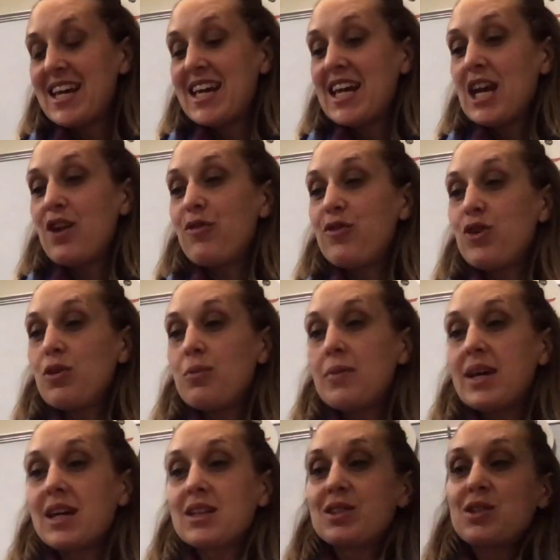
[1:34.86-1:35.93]
If you
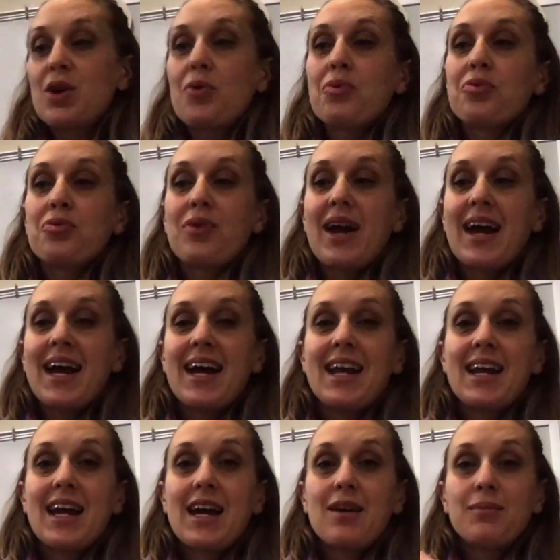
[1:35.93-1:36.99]
mix red
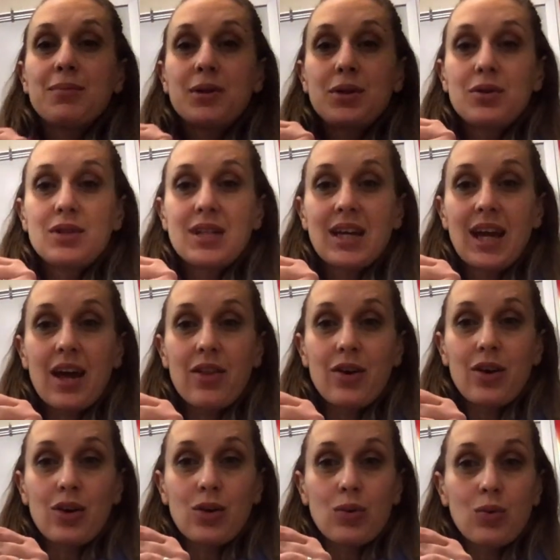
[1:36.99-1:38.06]
and blue together,
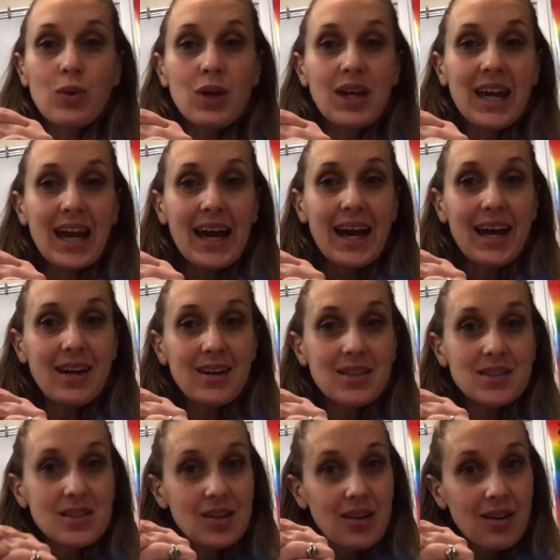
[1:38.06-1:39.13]
you will
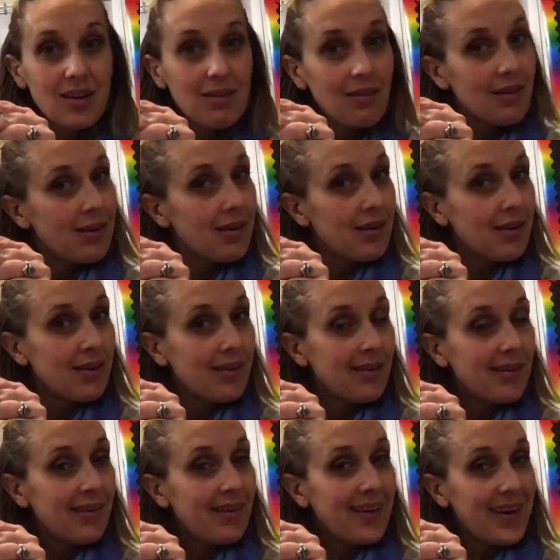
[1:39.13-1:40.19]
get,
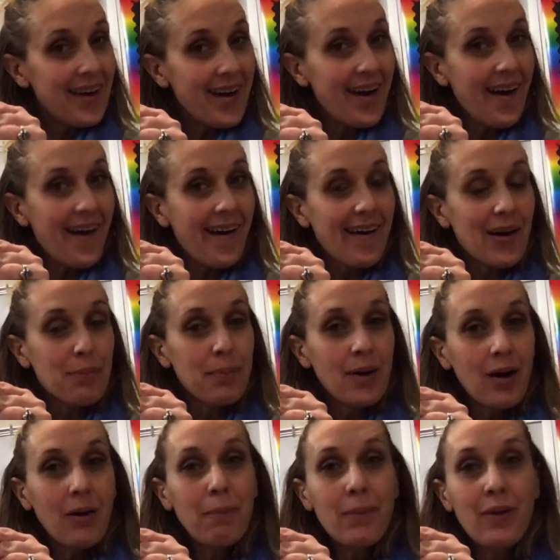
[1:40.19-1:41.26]
yeah,
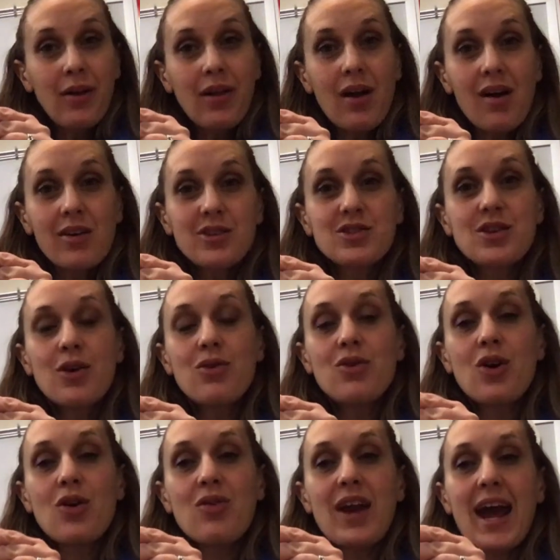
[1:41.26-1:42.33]
purple, also
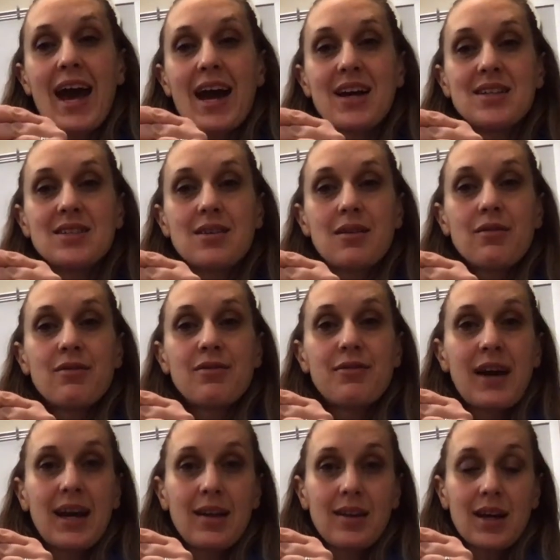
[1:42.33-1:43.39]
known as
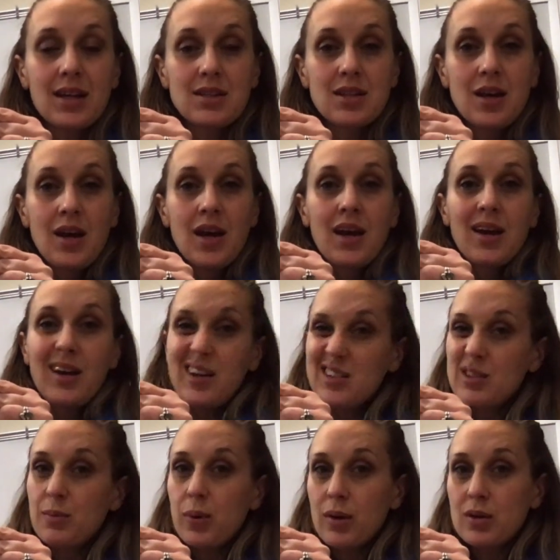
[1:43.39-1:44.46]
violet. It is
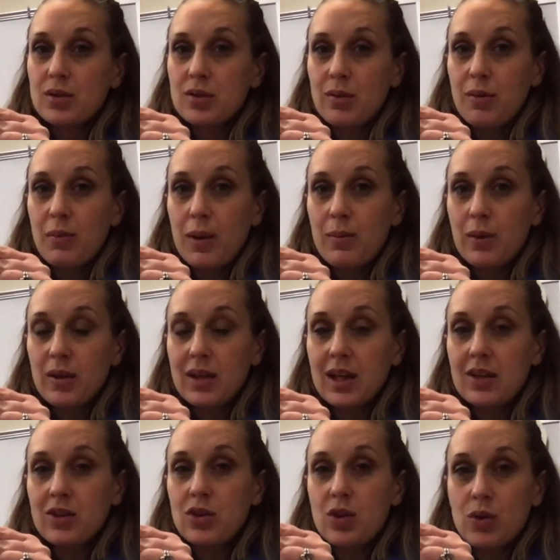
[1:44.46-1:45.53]
important to remember
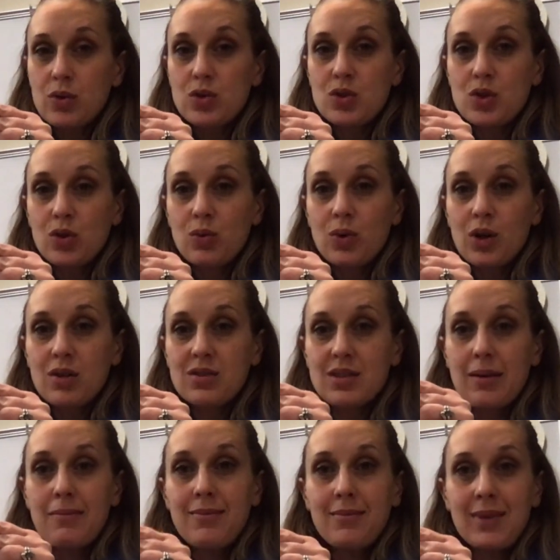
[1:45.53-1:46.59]
that those two words
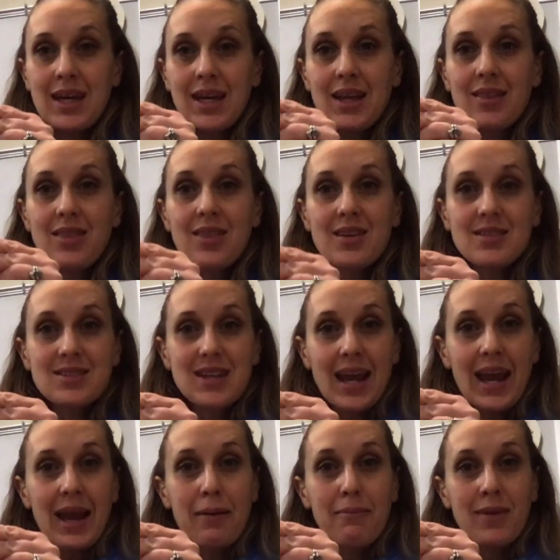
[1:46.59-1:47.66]
mean the
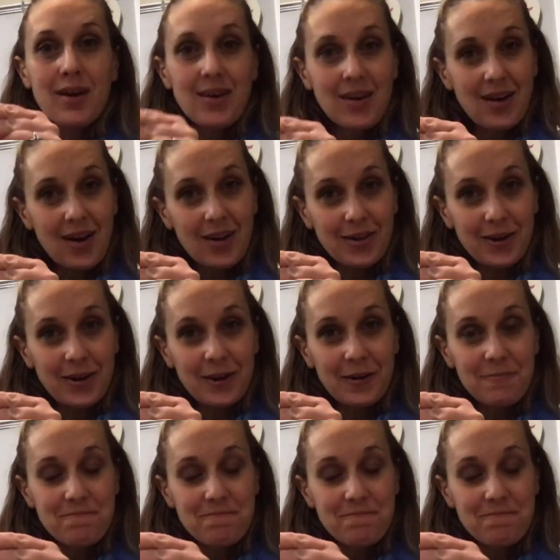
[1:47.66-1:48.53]
same color.